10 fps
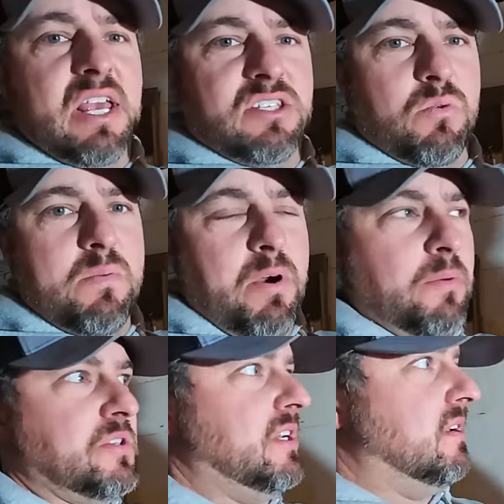has three
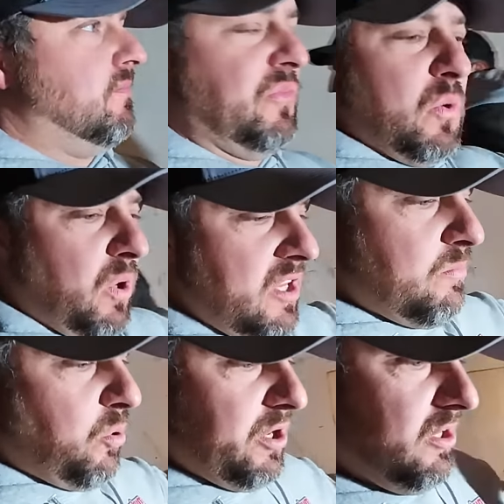pumps in it. One in the
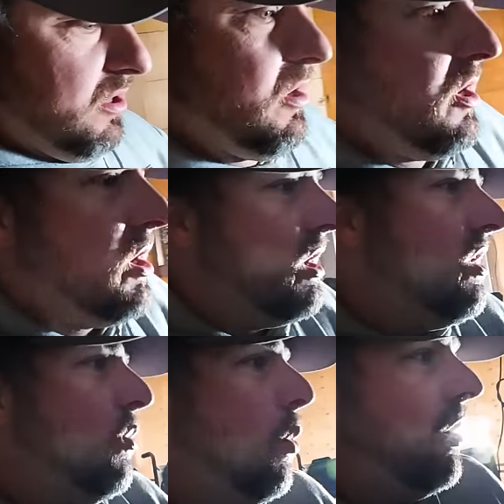boiler,
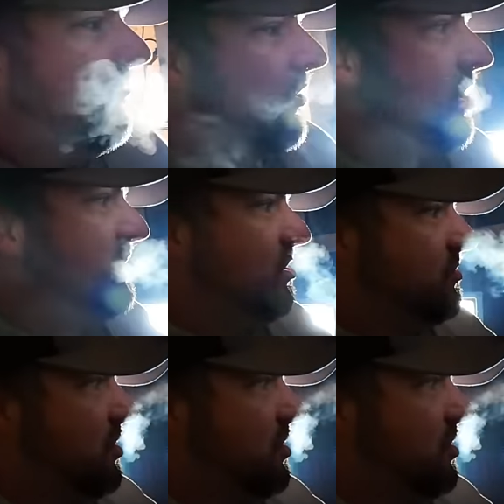one for each of the